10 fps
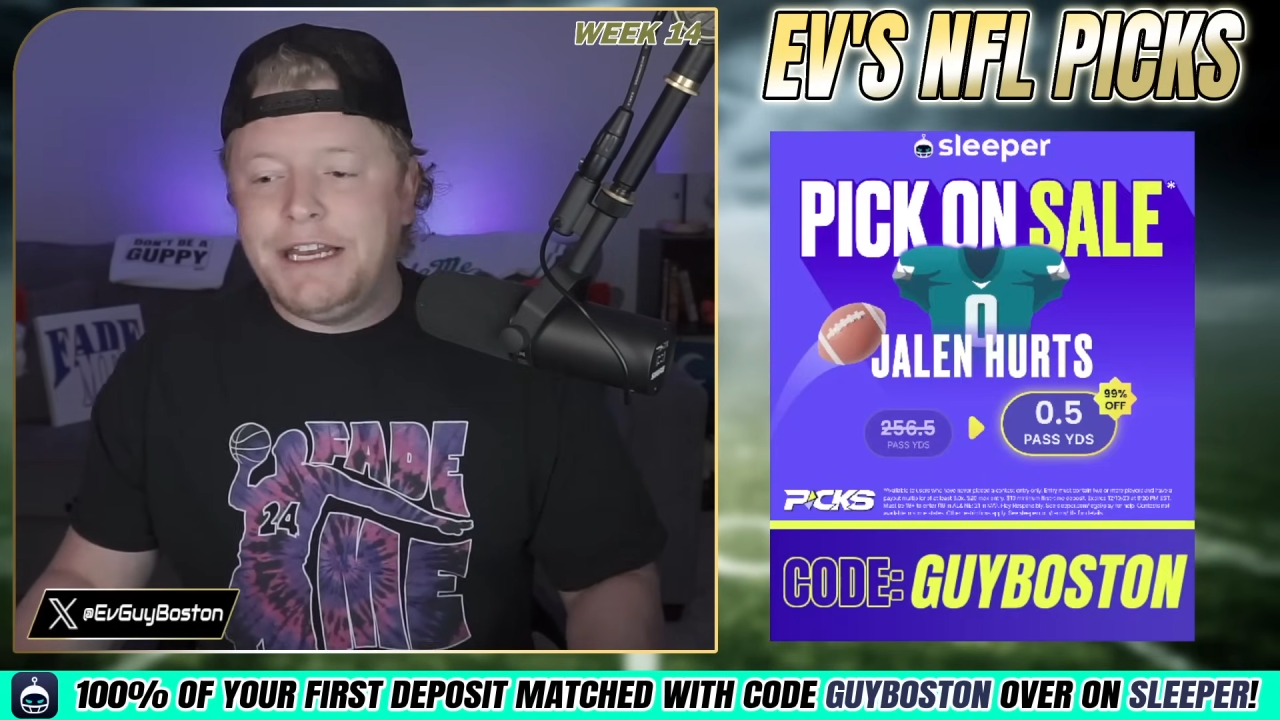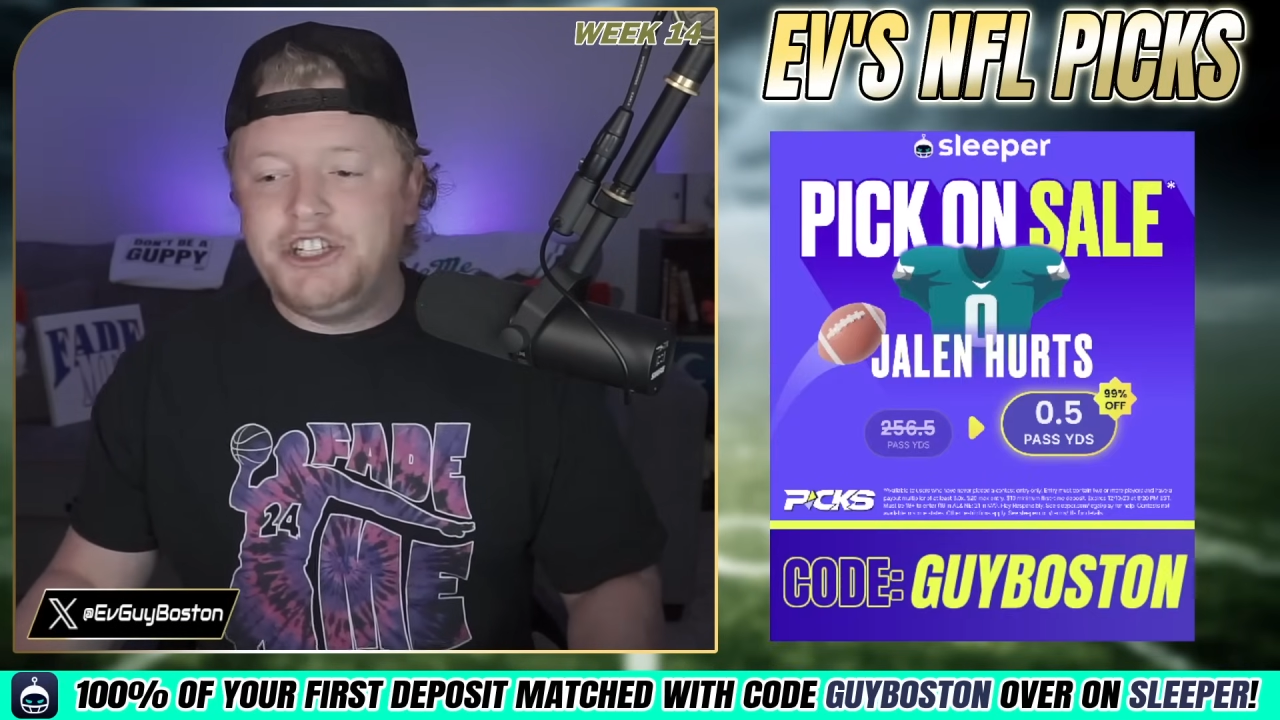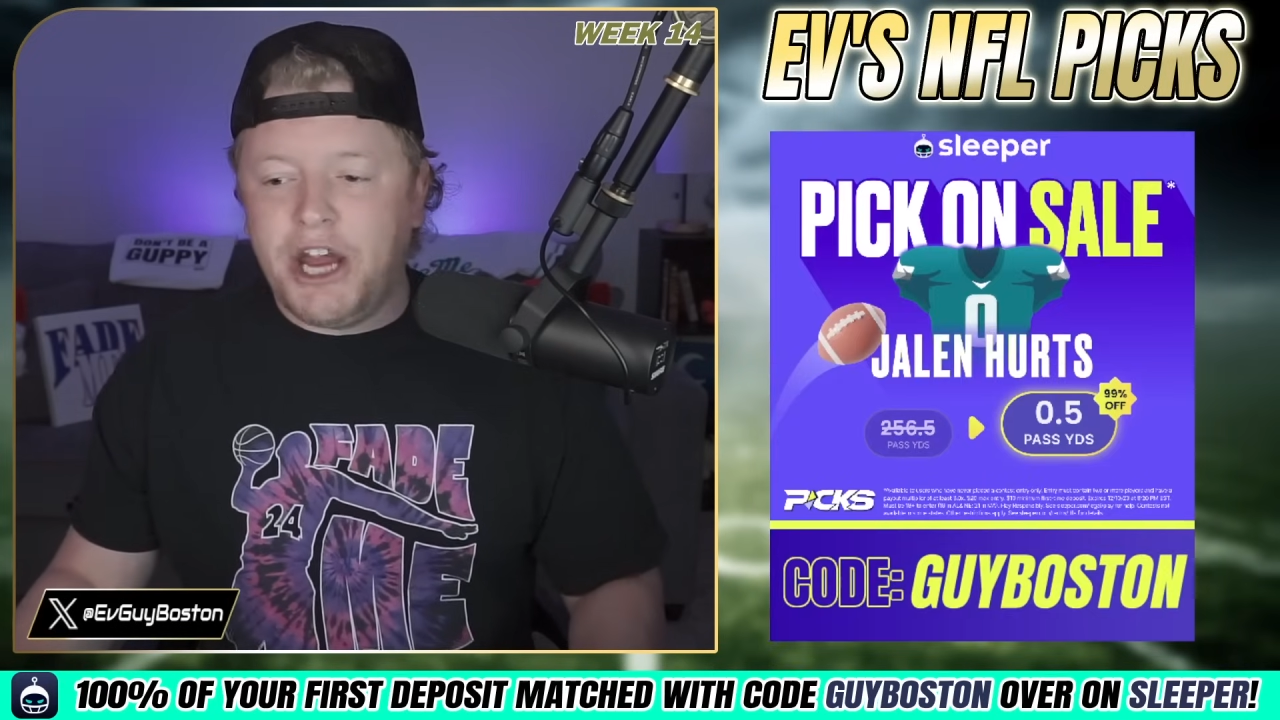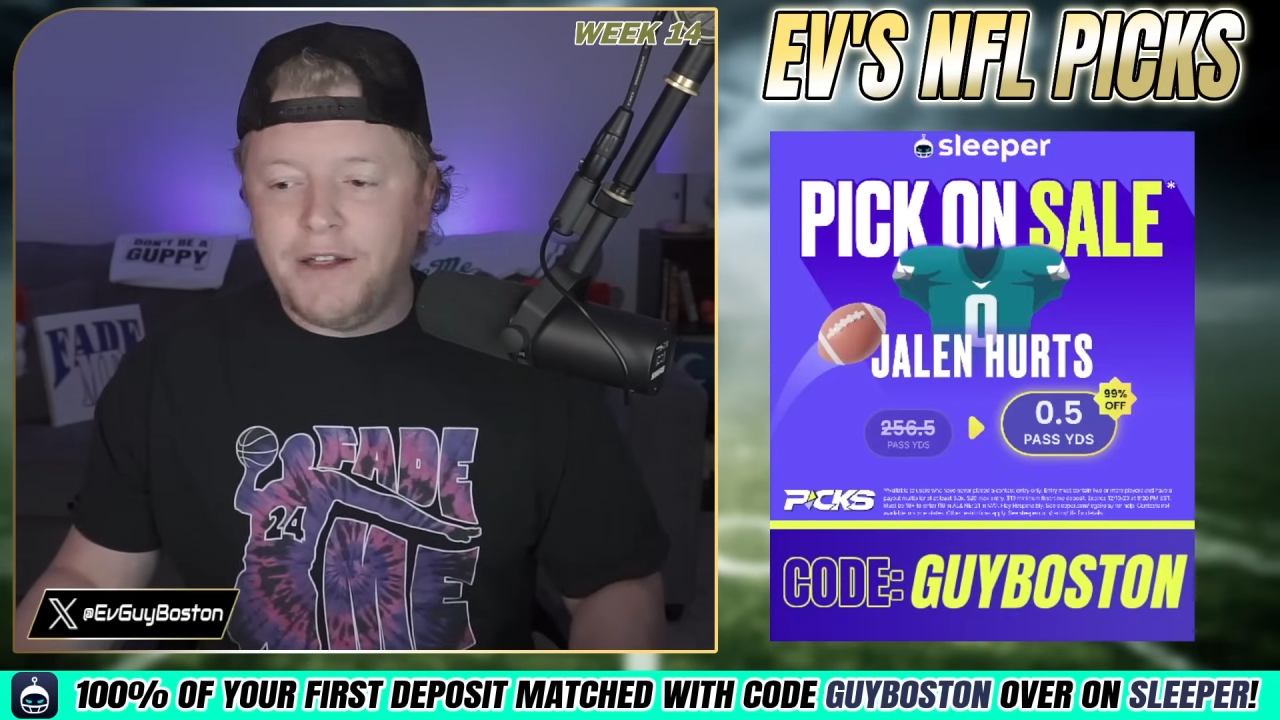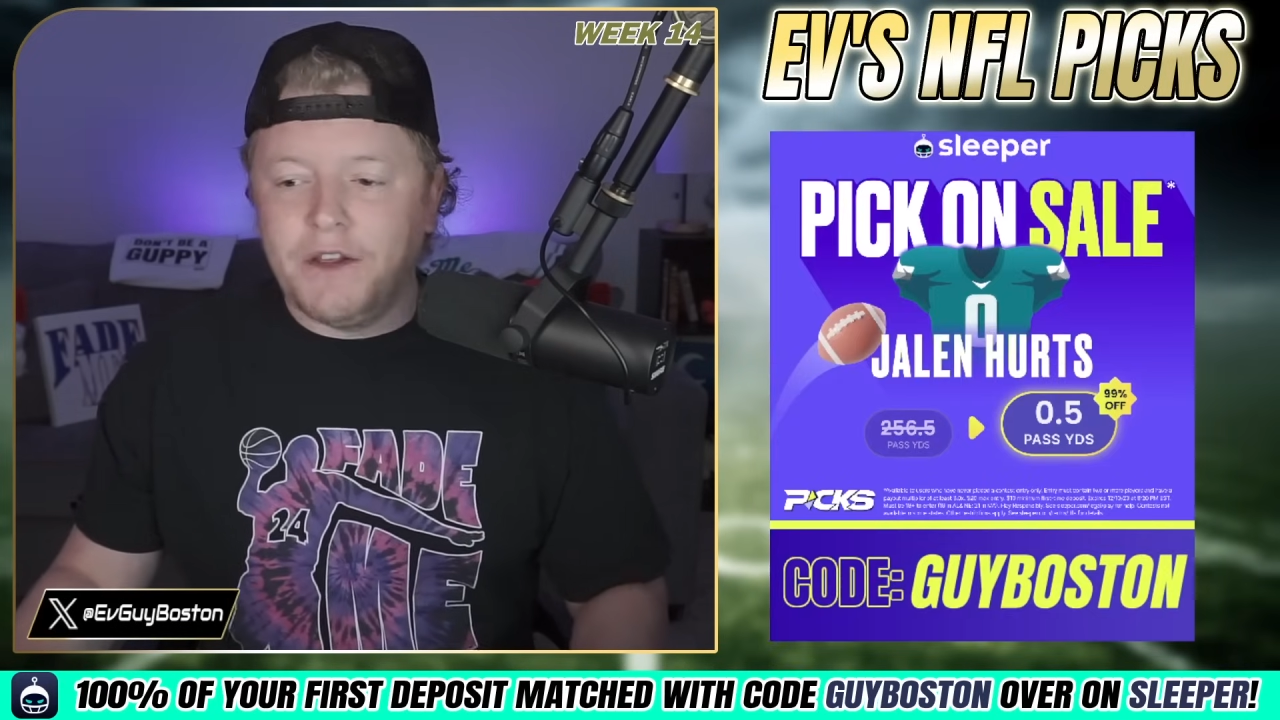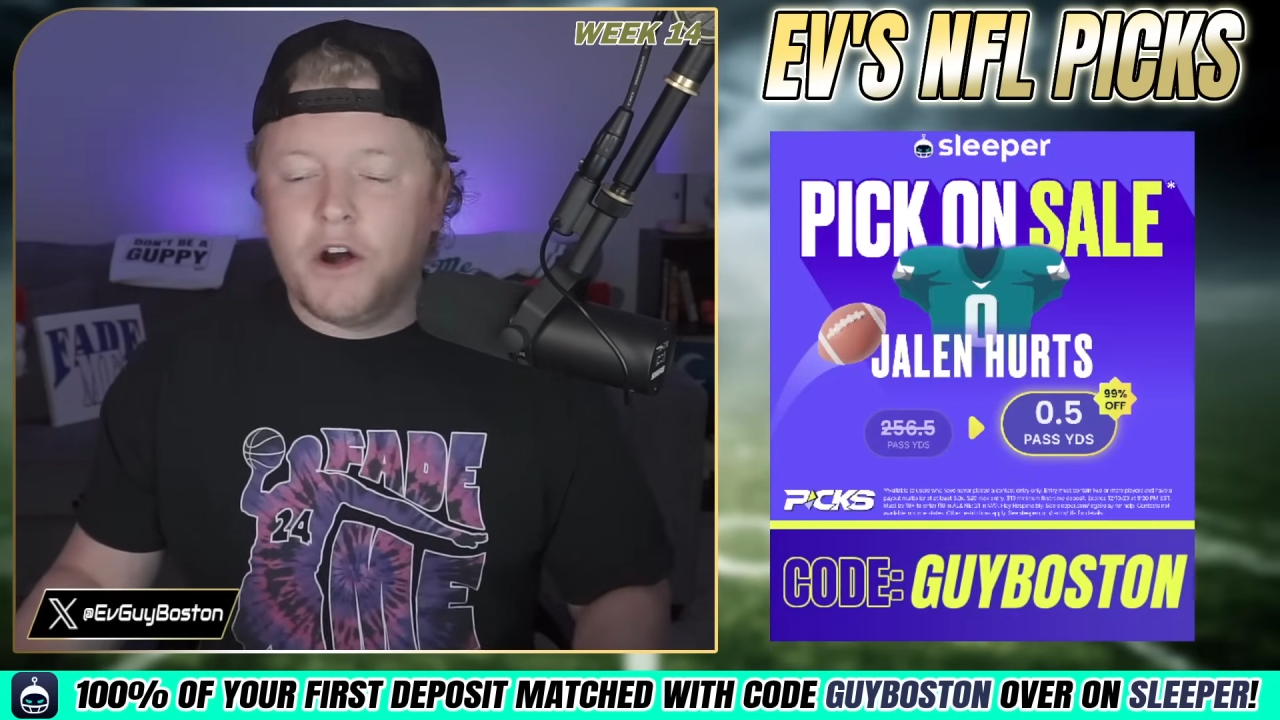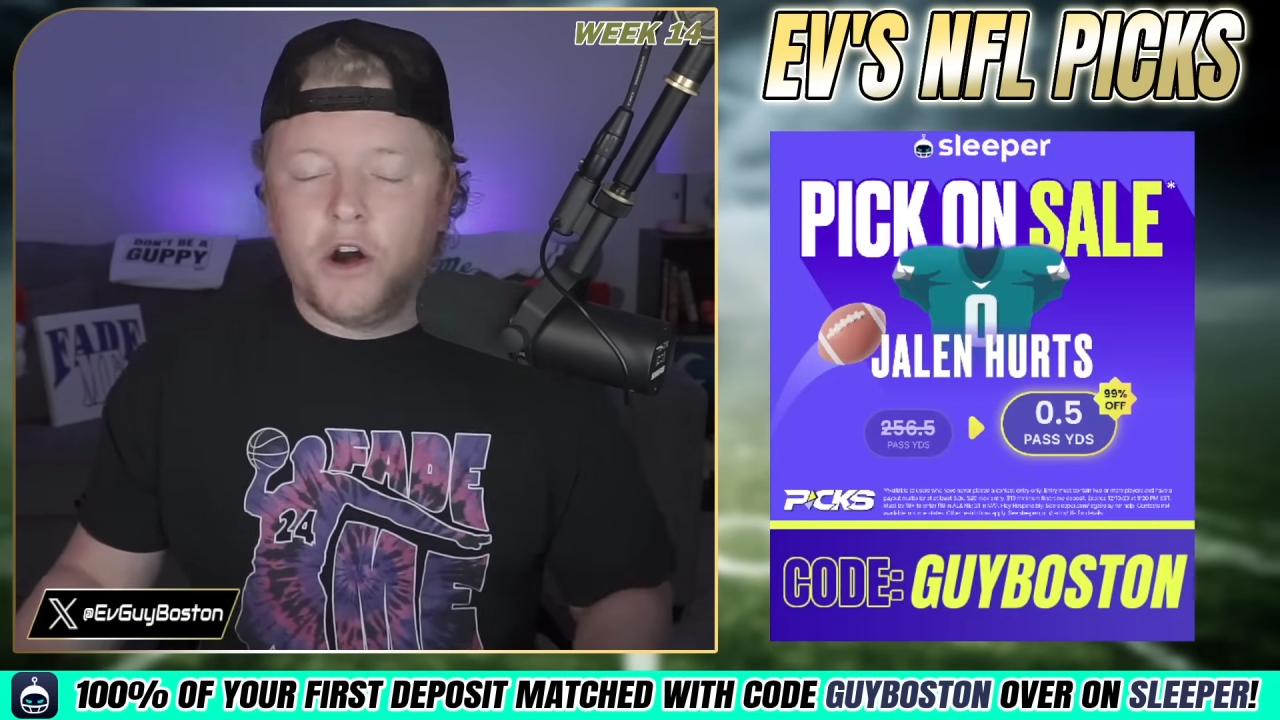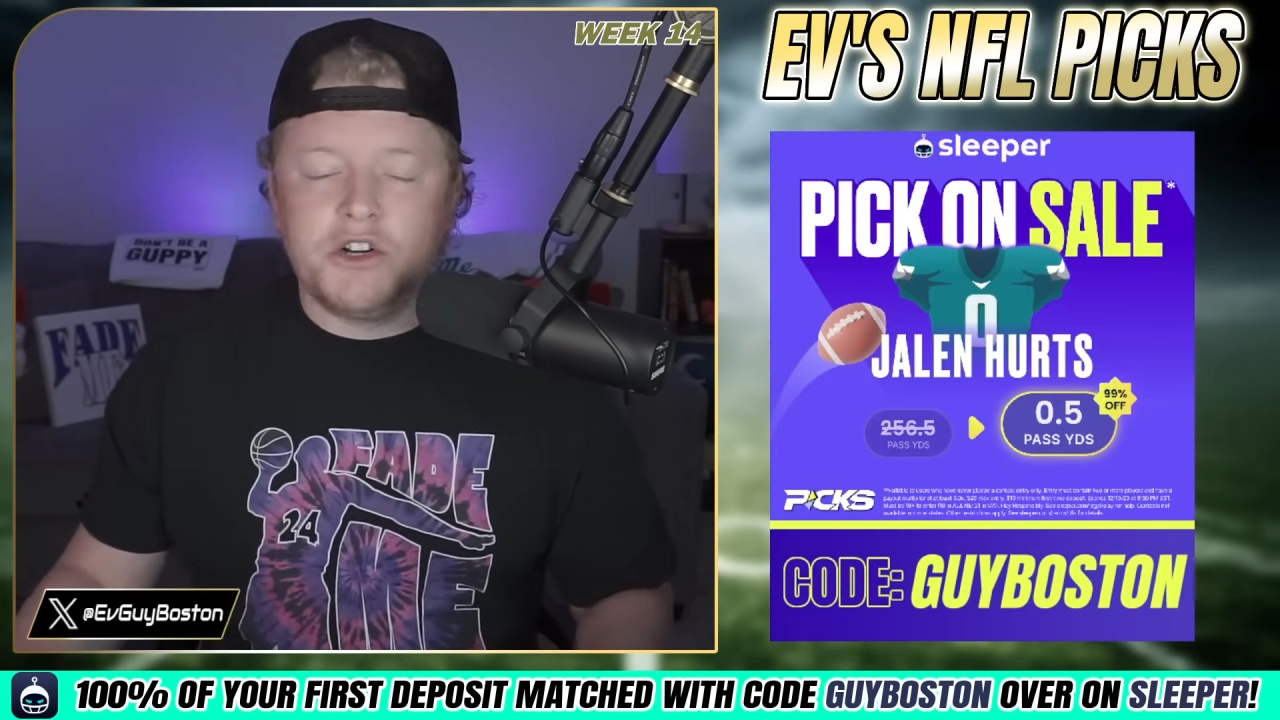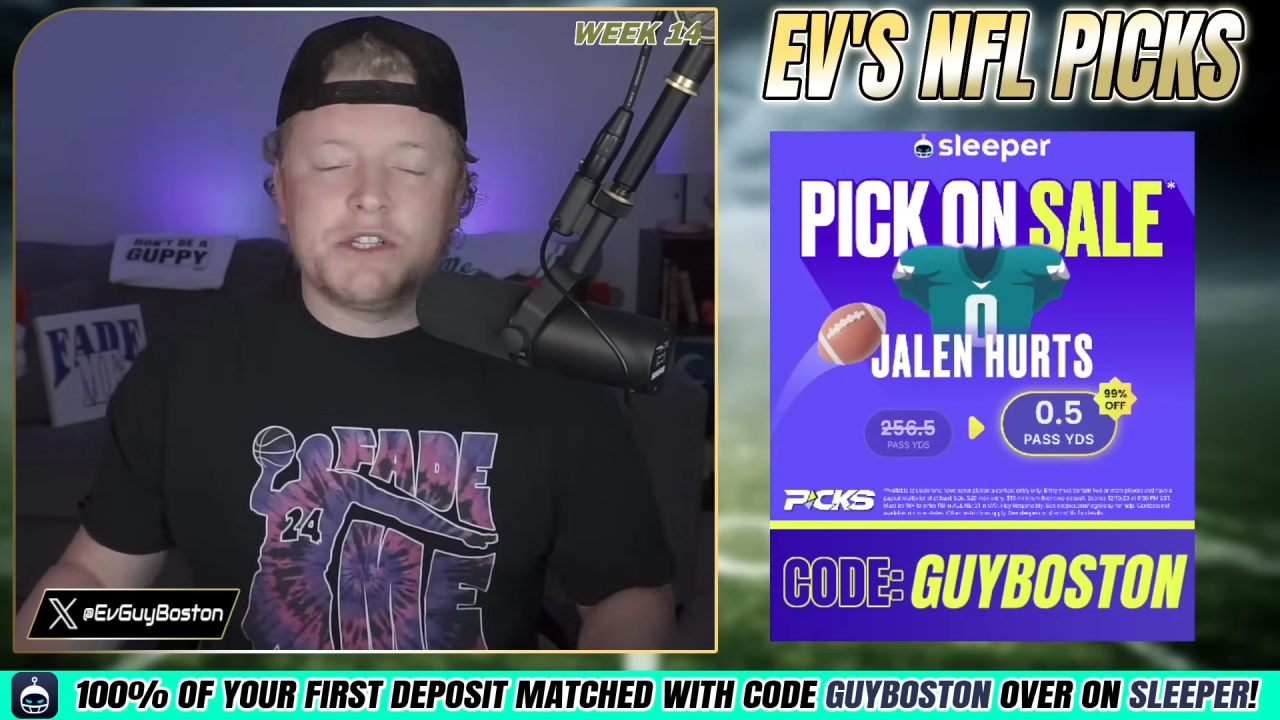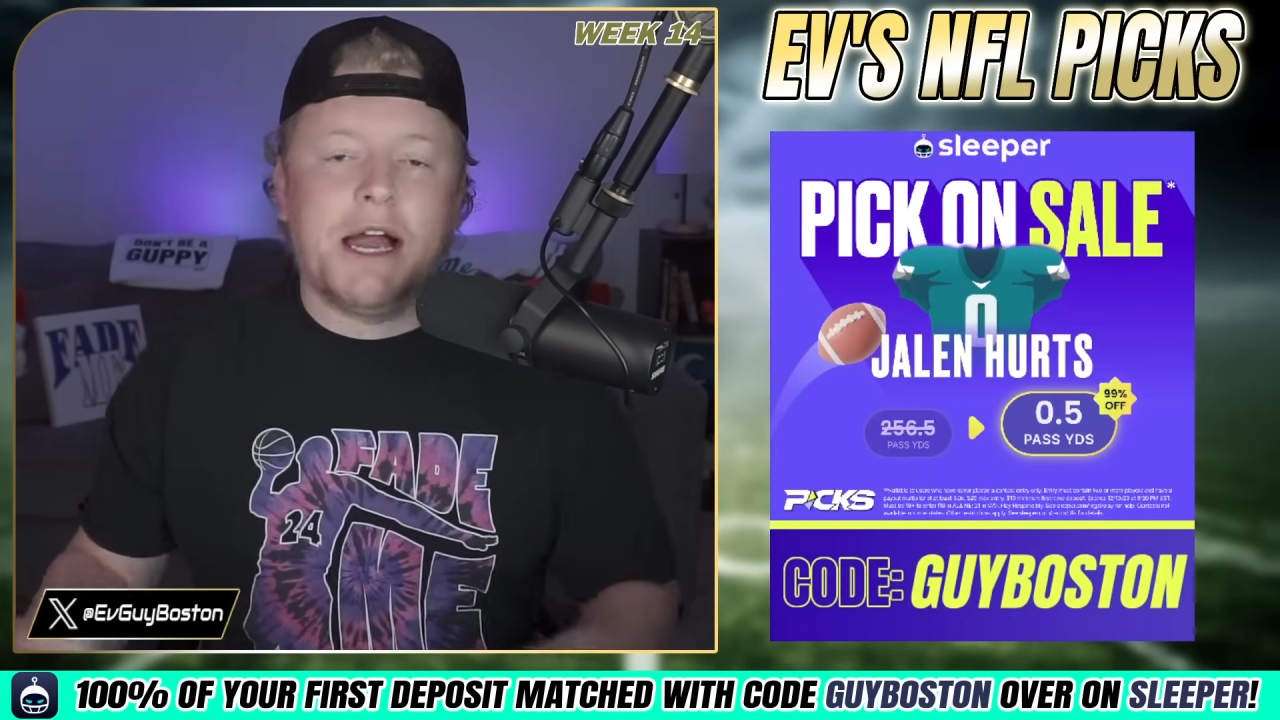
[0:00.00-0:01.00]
Jalen Hurts